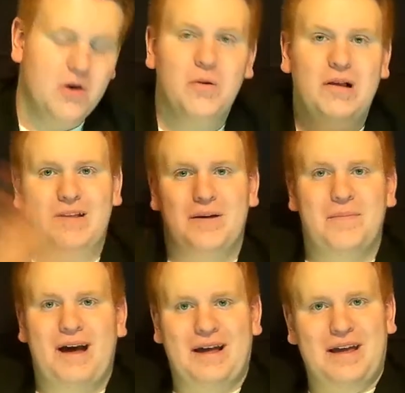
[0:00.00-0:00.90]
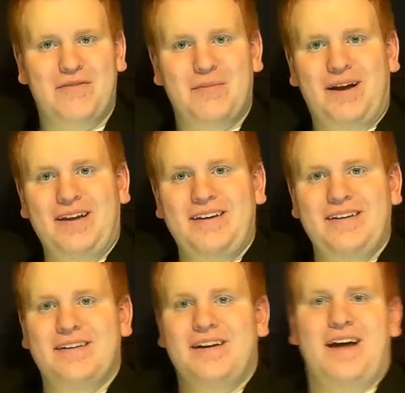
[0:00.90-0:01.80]
Welcome back, everybody.
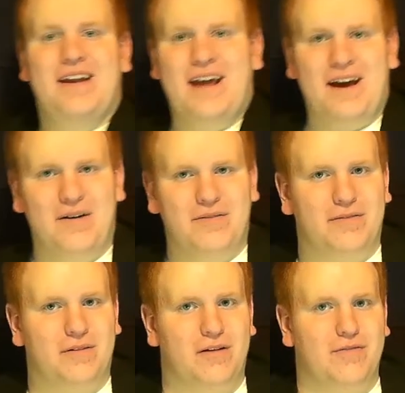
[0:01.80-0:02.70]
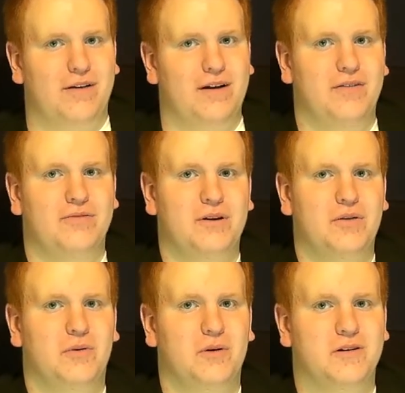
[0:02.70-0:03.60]
And now, for our final three
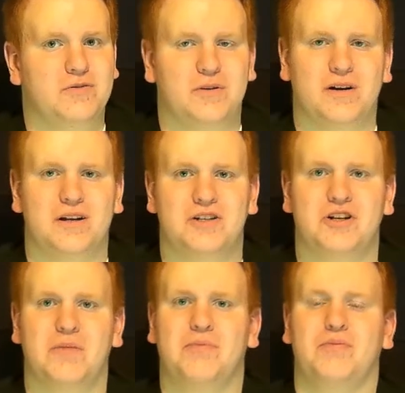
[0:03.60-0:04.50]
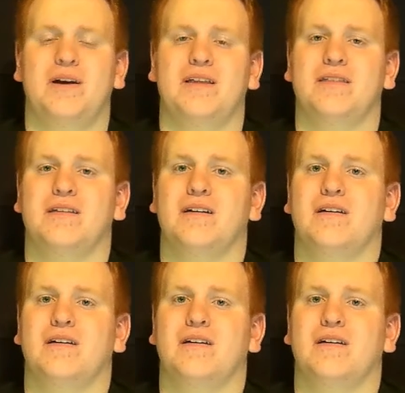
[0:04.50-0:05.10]
awards, we're gonna jump with